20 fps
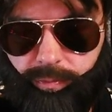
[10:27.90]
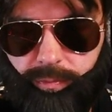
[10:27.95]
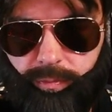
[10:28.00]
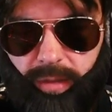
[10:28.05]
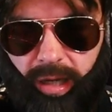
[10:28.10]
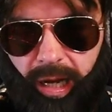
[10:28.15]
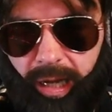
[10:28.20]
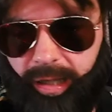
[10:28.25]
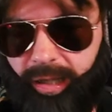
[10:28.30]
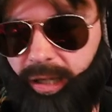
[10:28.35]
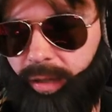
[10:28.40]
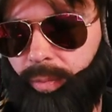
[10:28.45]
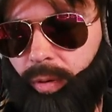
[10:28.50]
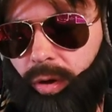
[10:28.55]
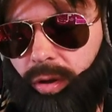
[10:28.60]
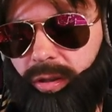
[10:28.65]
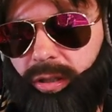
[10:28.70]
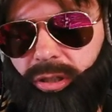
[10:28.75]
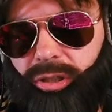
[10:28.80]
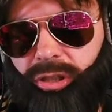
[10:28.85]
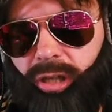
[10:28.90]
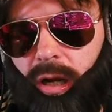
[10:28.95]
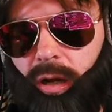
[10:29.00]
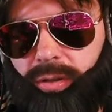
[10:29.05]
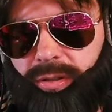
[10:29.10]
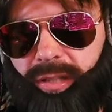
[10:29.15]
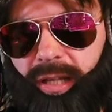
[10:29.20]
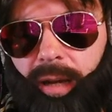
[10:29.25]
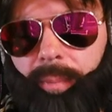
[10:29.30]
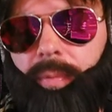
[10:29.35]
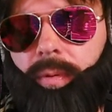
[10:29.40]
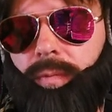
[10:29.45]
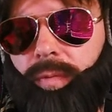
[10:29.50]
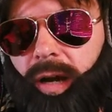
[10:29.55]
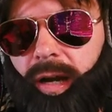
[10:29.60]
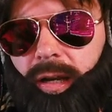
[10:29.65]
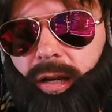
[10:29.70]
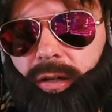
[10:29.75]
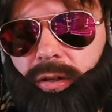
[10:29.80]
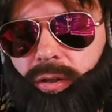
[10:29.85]
I keep all the shouts up
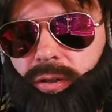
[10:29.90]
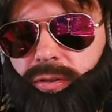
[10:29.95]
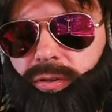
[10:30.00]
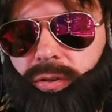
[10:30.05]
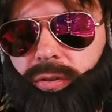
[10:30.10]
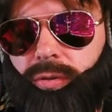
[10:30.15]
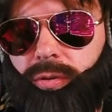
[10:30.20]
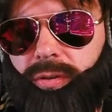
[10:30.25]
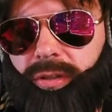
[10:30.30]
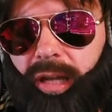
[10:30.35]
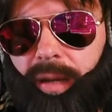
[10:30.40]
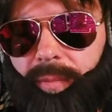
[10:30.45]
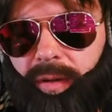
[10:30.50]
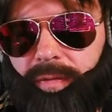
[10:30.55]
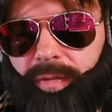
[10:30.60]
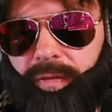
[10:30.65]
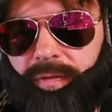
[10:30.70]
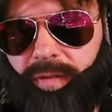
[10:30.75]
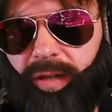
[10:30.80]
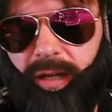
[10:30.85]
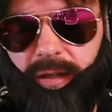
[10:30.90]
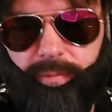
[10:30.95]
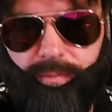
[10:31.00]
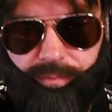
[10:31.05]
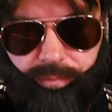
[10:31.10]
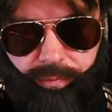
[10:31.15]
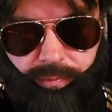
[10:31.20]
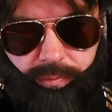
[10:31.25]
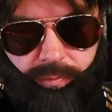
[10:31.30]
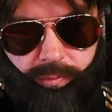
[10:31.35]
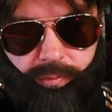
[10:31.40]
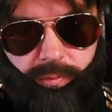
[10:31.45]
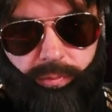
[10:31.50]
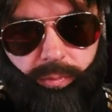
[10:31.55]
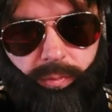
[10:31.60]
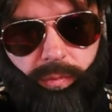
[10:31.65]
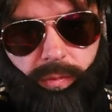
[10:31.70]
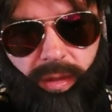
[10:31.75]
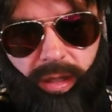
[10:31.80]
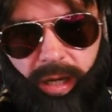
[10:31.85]
while I also do damage with that,
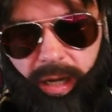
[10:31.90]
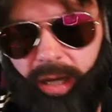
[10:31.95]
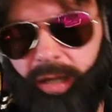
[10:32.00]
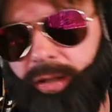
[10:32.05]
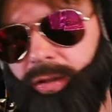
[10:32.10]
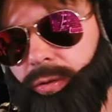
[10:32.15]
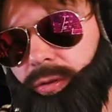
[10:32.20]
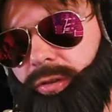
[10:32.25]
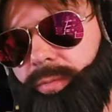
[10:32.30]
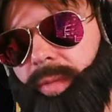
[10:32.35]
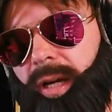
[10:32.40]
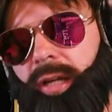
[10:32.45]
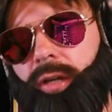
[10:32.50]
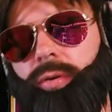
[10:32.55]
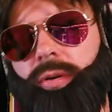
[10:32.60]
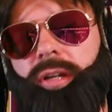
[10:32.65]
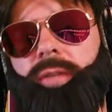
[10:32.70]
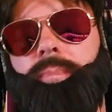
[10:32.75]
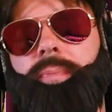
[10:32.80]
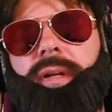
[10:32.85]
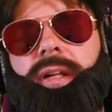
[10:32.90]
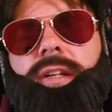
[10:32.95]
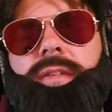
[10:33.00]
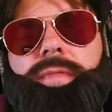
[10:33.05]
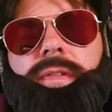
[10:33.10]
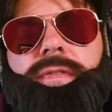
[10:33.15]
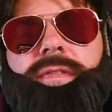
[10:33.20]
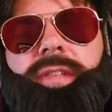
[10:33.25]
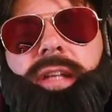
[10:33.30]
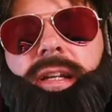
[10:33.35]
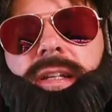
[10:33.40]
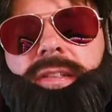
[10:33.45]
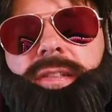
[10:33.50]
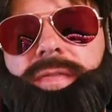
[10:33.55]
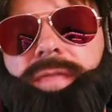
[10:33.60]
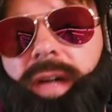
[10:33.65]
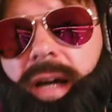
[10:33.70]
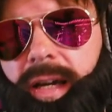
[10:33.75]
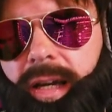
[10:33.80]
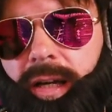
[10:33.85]
and use my crit build with
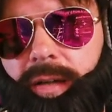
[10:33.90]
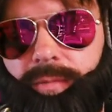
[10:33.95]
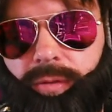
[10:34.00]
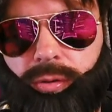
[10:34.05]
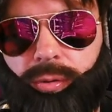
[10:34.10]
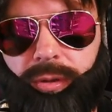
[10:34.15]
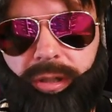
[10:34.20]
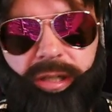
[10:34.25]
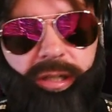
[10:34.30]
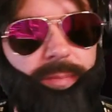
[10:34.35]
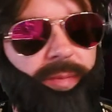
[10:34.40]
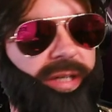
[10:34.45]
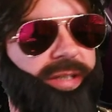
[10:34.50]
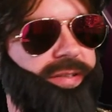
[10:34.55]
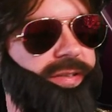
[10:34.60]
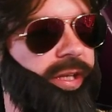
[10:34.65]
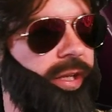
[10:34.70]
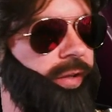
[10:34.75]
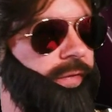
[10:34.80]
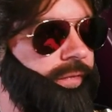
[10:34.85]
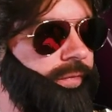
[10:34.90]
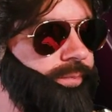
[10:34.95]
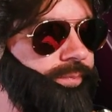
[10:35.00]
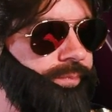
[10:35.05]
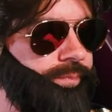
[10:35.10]
Zealot's Fire to heal myself.